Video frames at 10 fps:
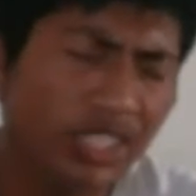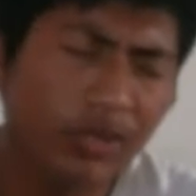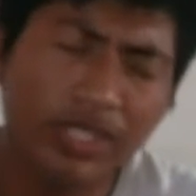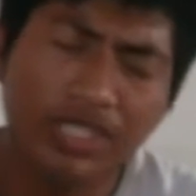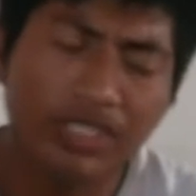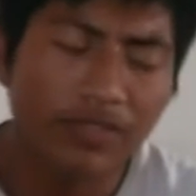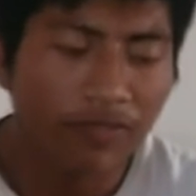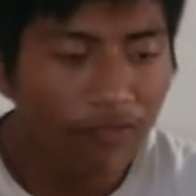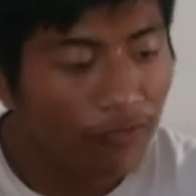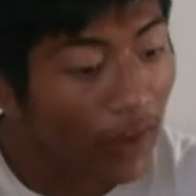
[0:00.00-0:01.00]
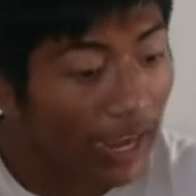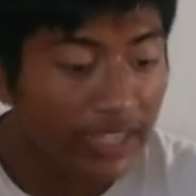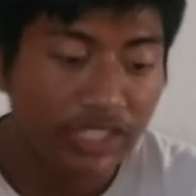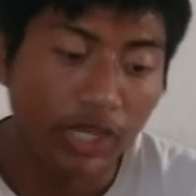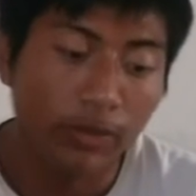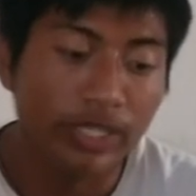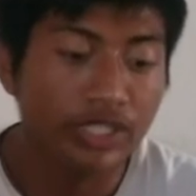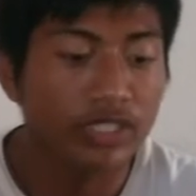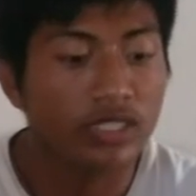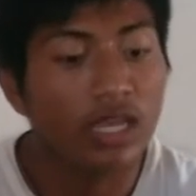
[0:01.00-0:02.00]
this generation is Fine. this
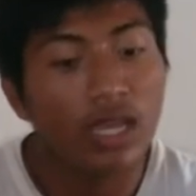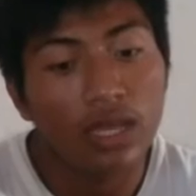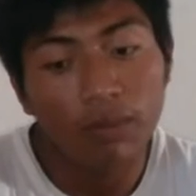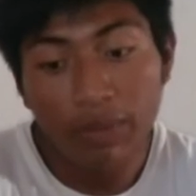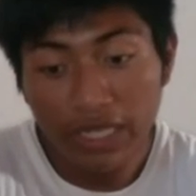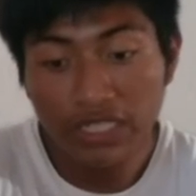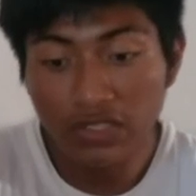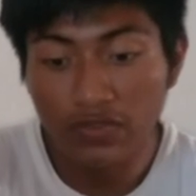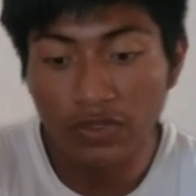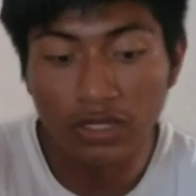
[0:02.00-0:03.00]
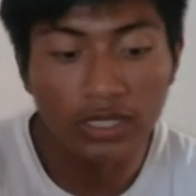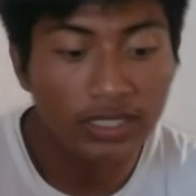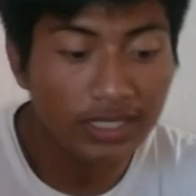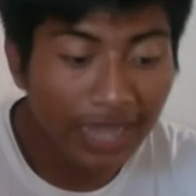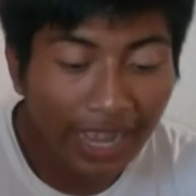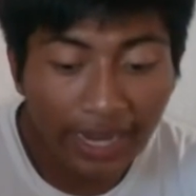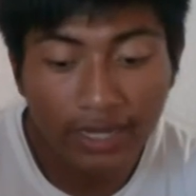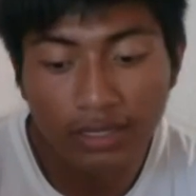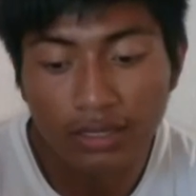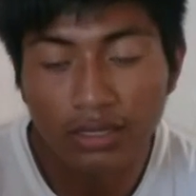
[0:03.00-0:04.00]
generation is peaceful, it's
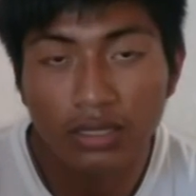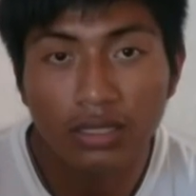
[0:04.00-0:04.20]
kind.